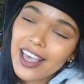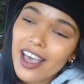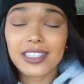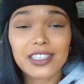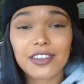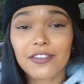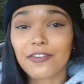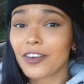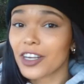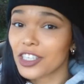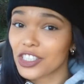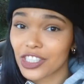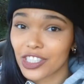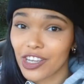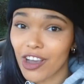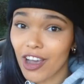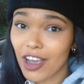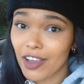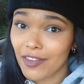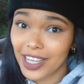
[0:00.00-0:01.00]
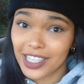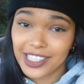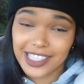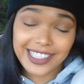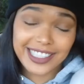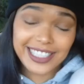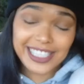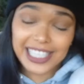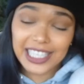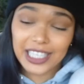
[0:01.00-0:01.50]
This is a fresh start. I've actually
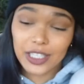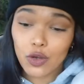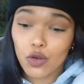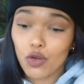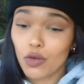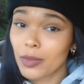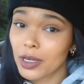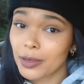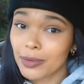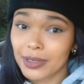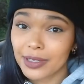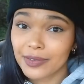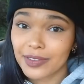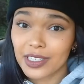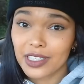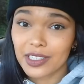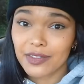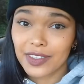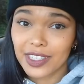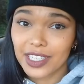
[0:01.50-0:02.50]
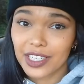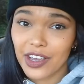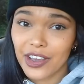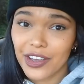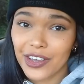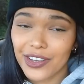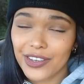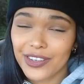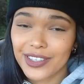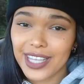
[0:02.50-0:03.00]
deleted all my previous
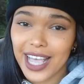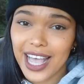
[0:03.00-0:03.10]
videos,